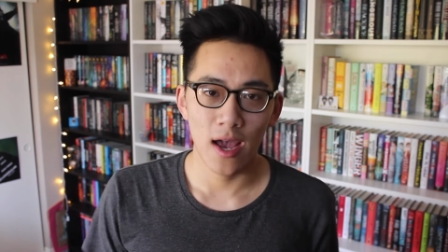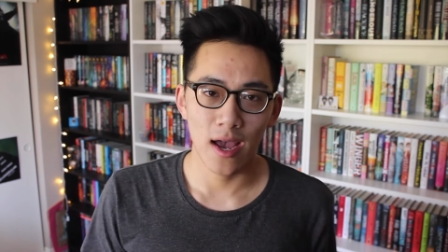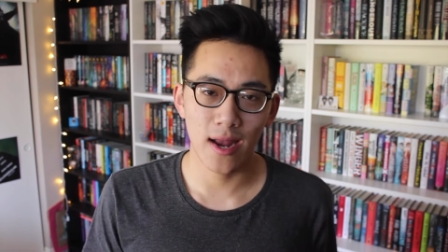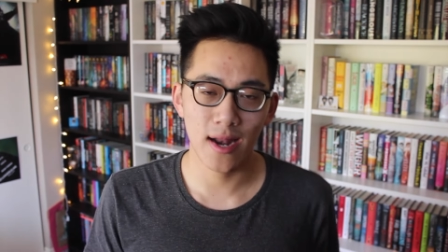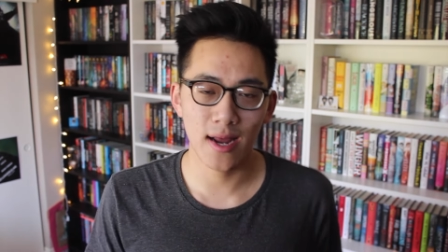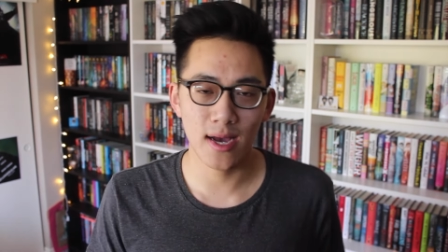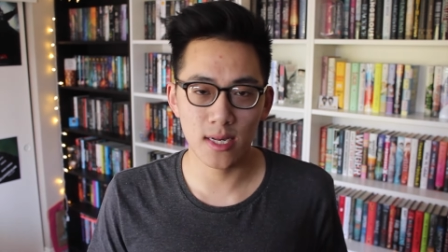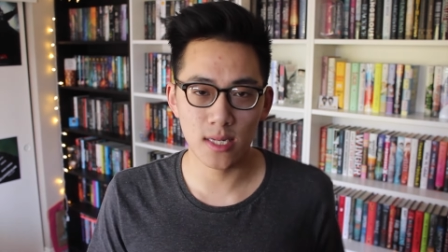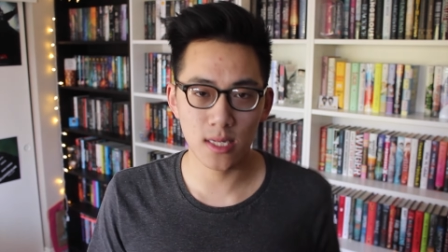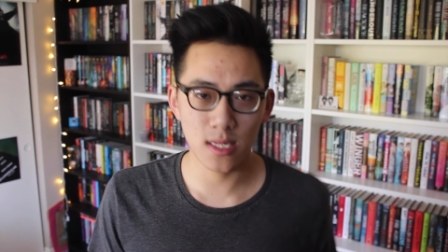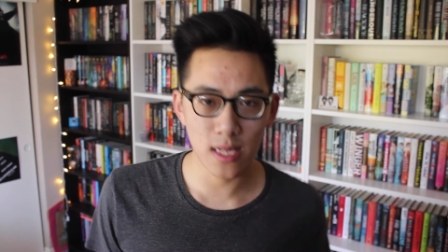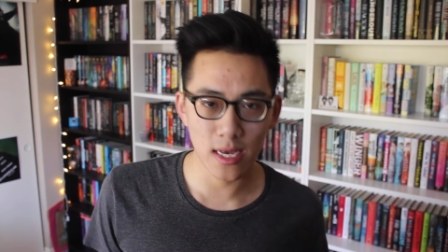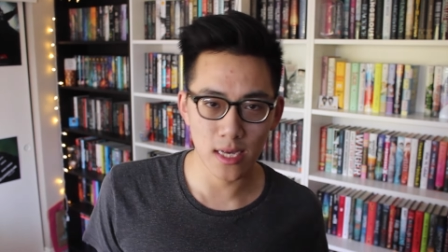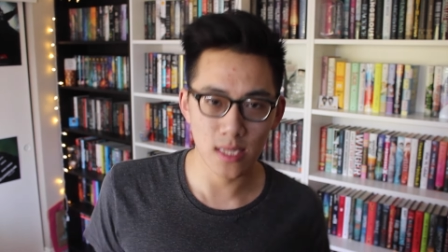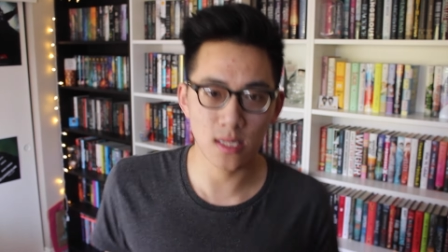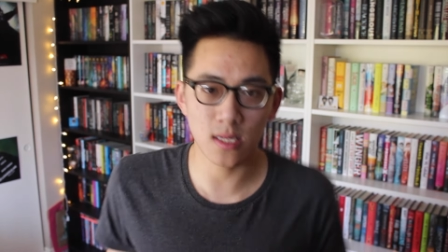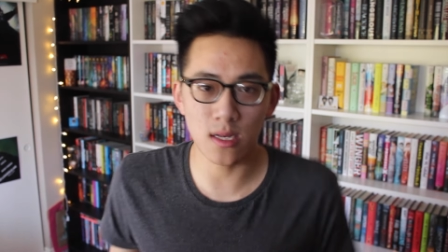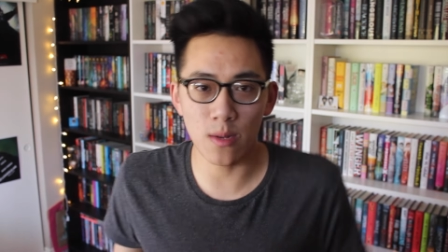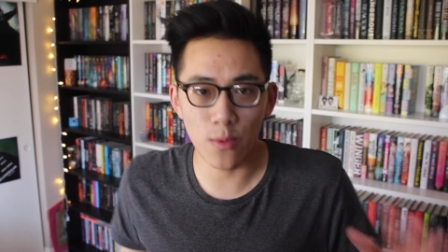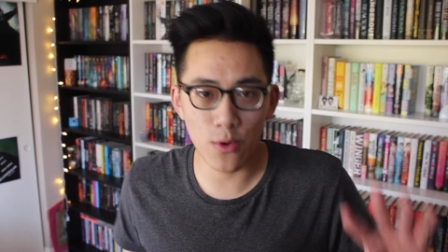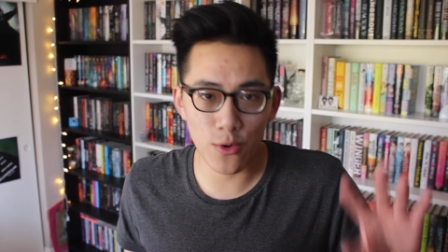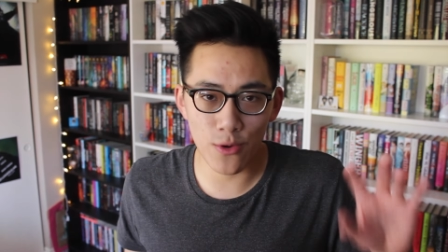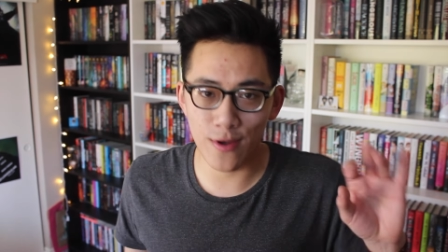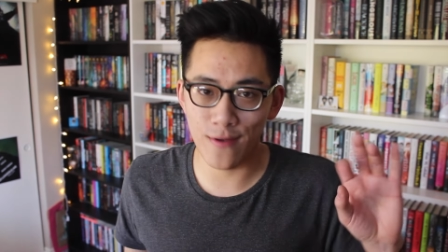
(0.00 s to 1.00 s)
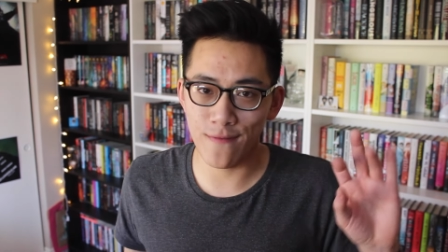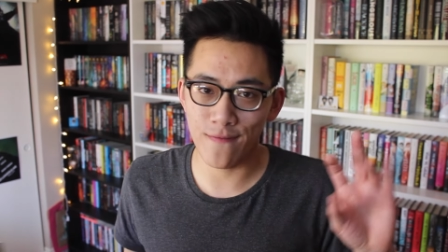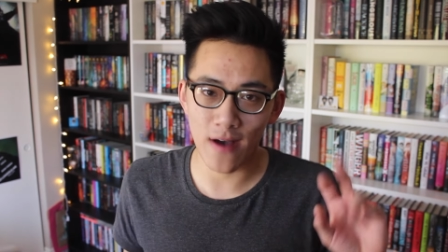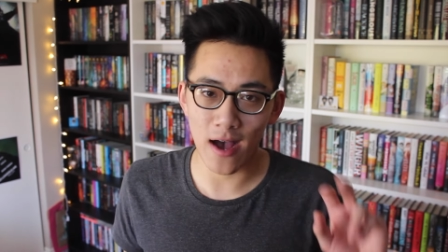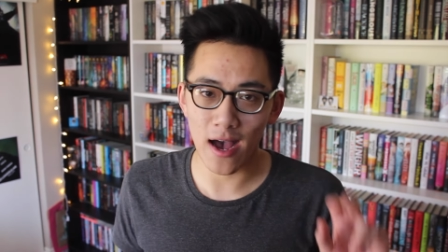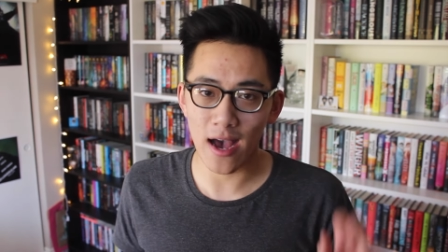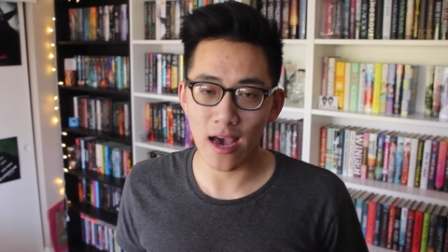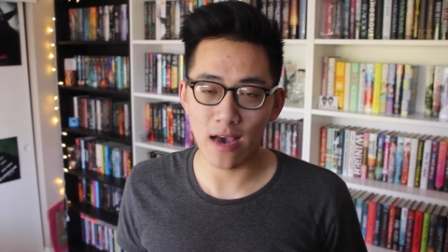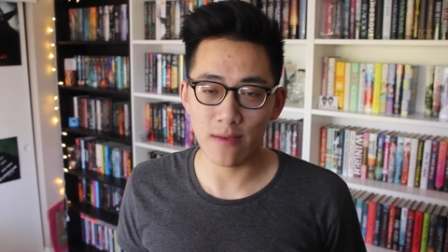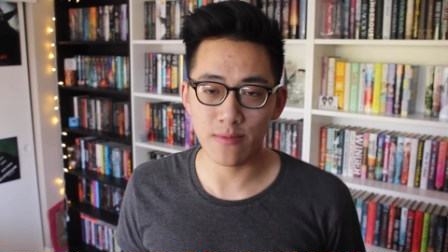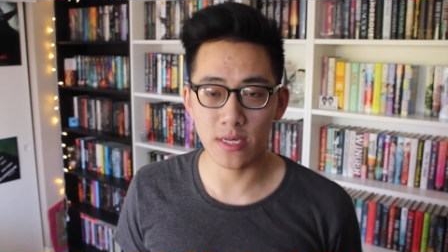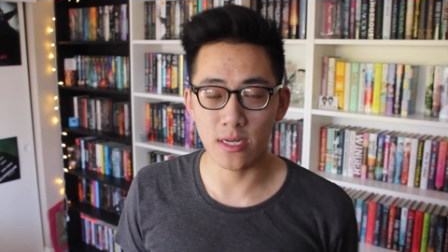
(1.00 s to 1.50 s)
it has like summery
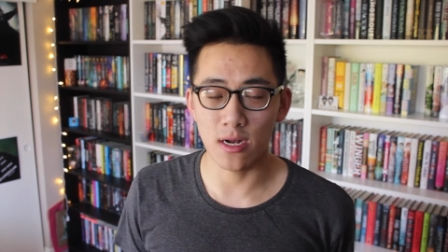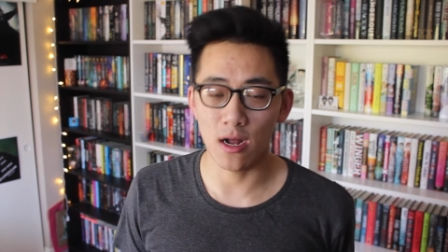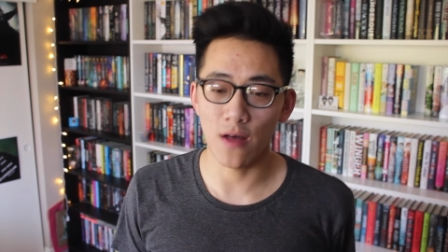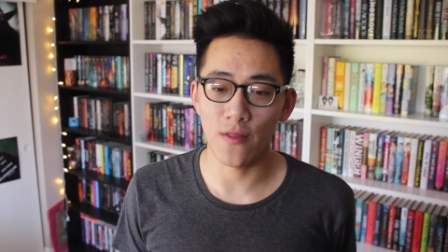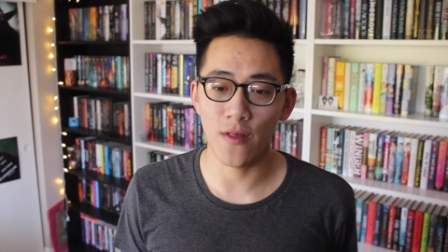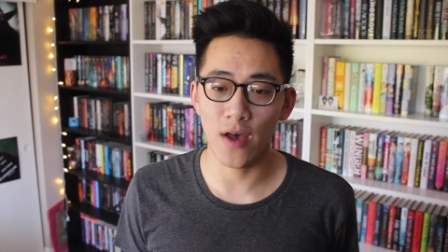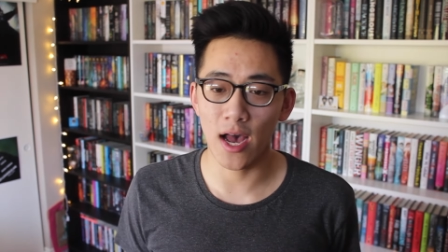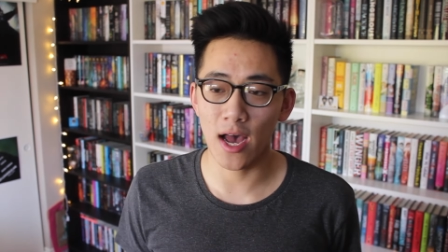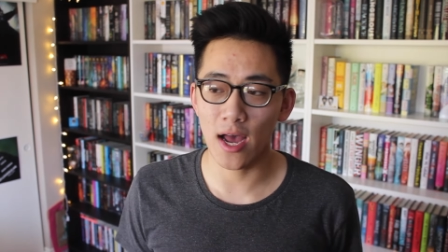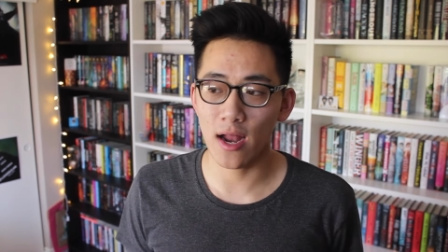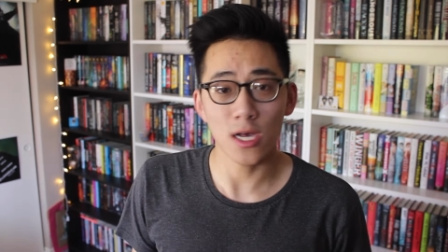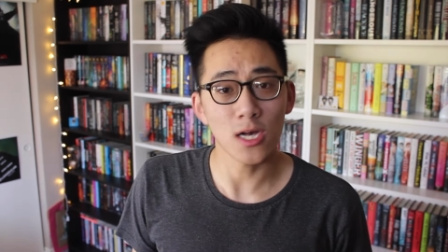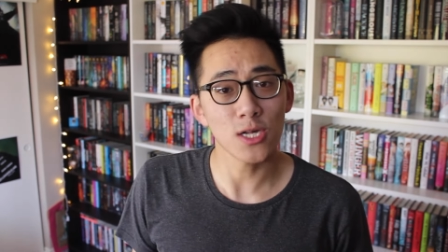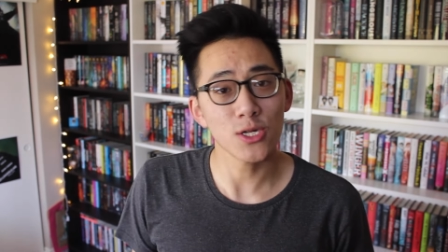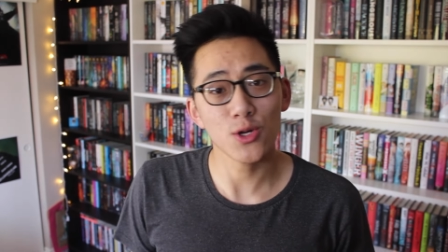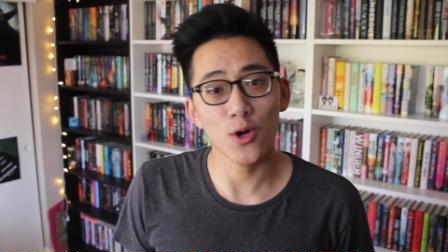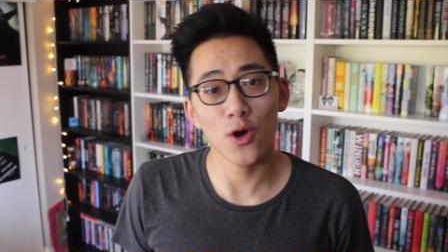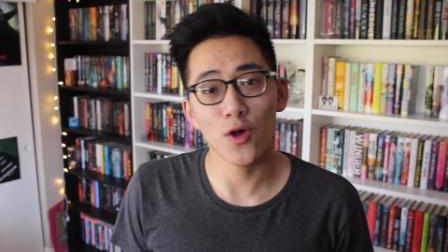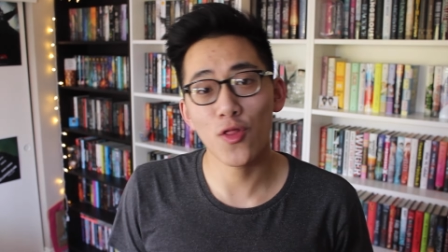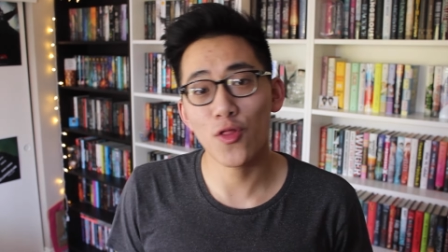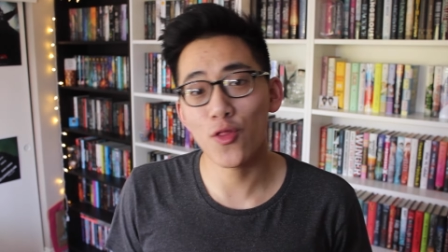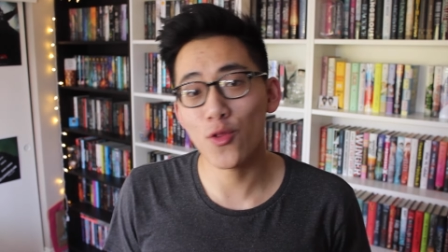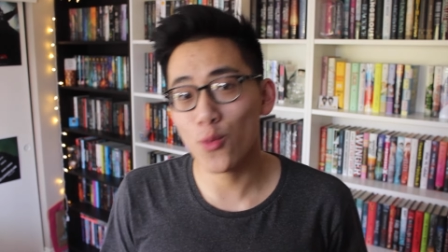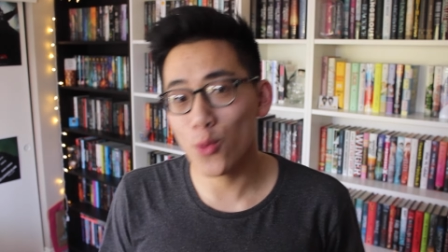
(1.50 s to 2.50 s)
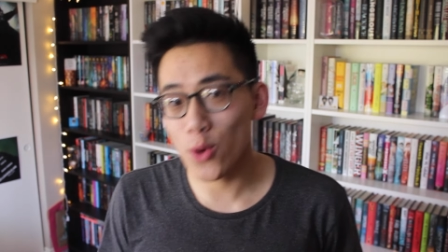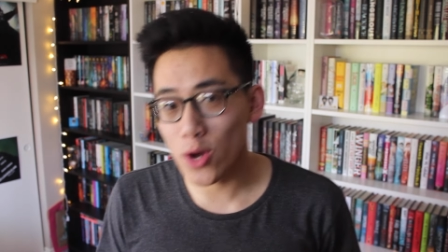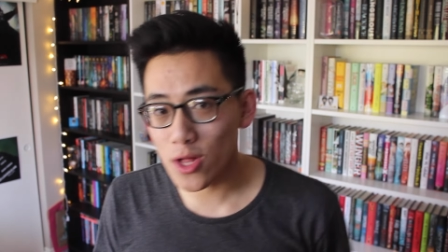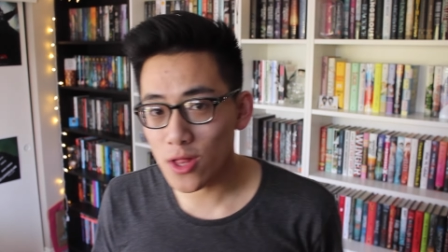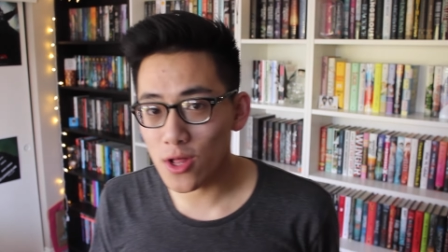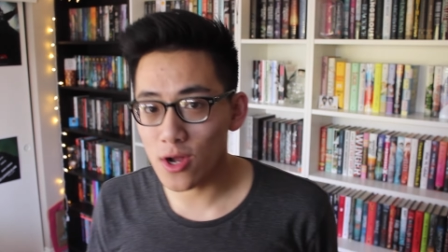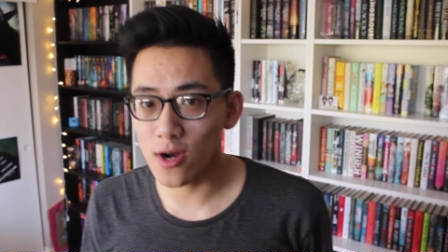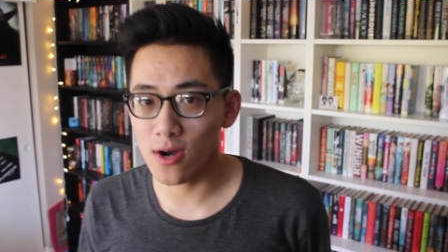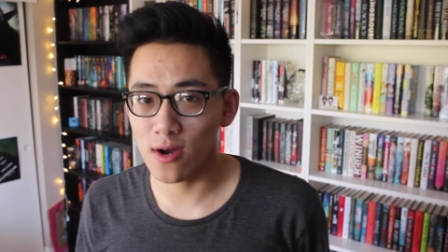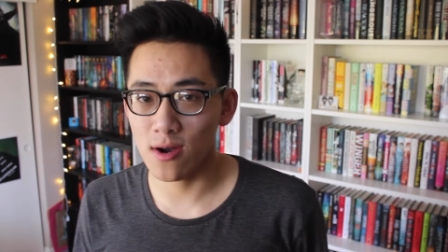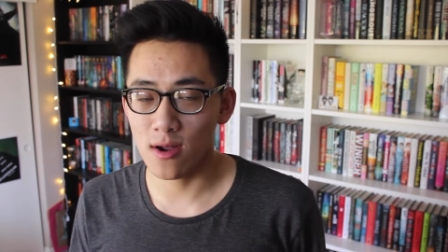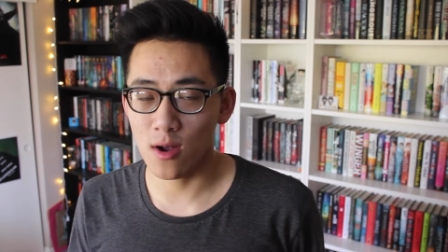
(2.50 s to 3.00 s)
vibes and all that, it's also a
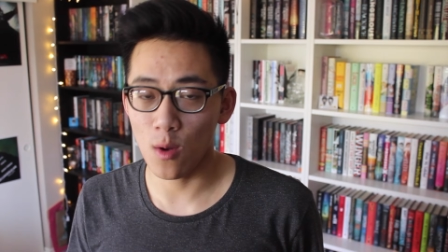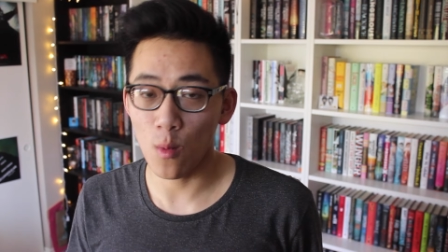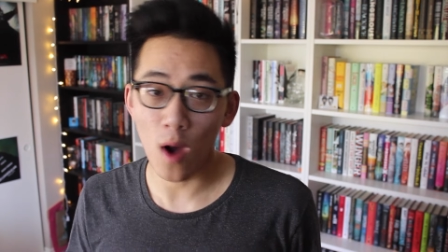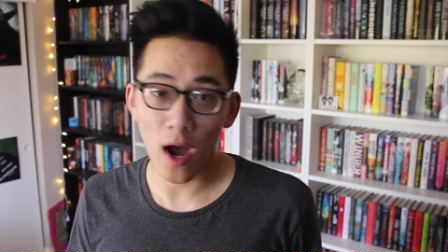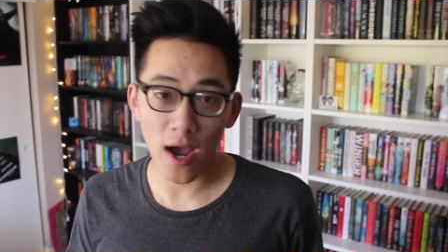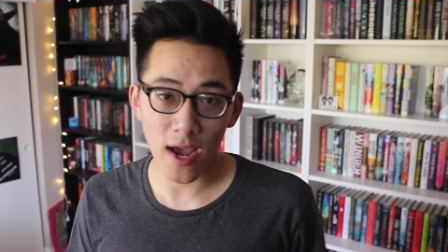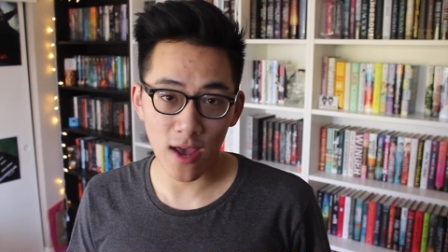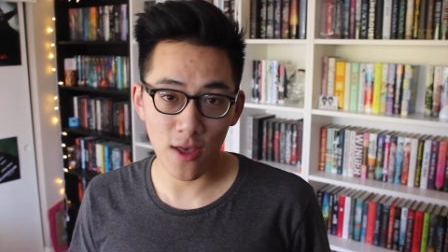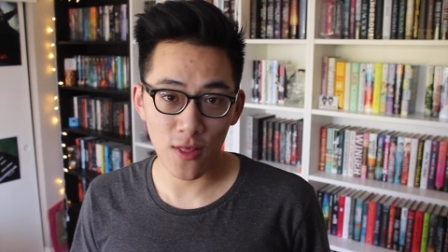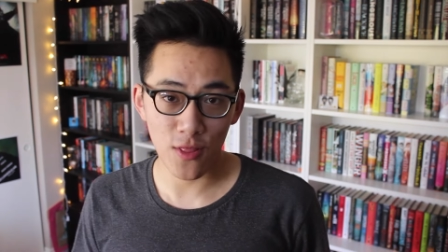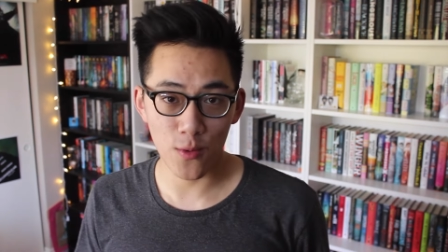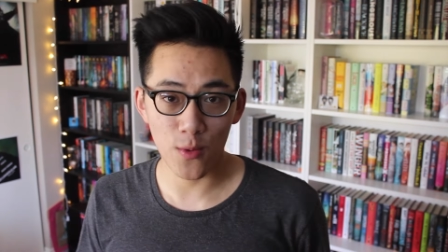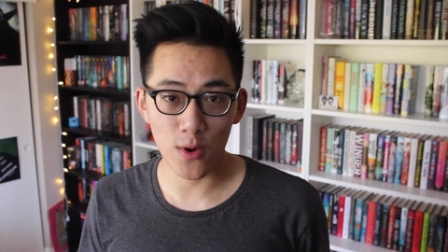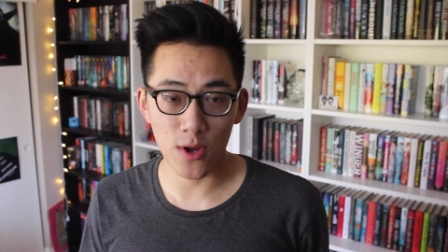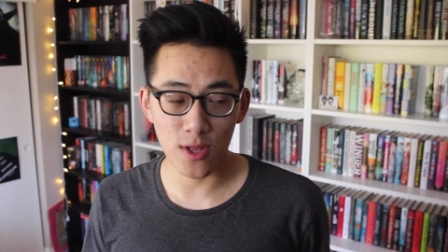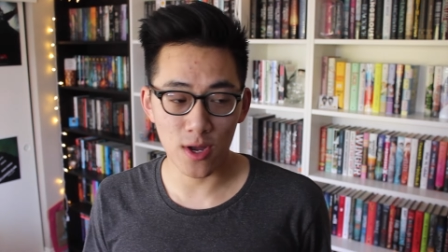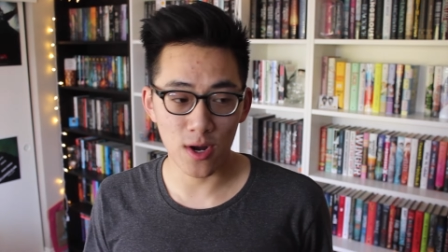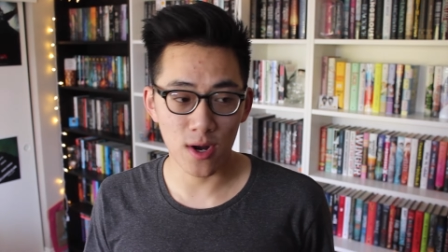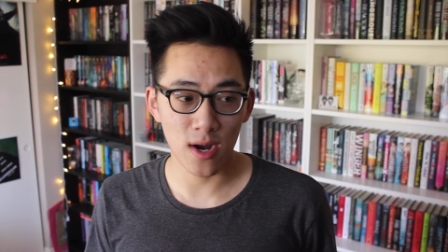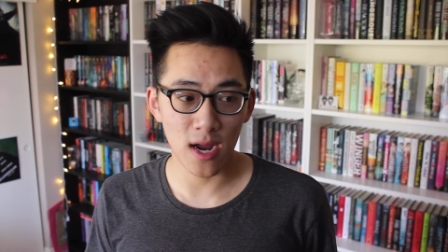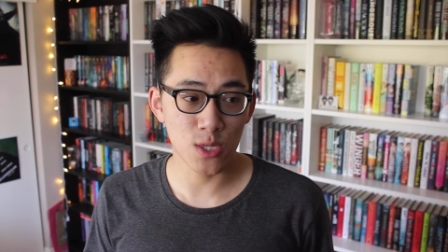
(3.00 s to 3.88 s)
thriller, Y A thriller.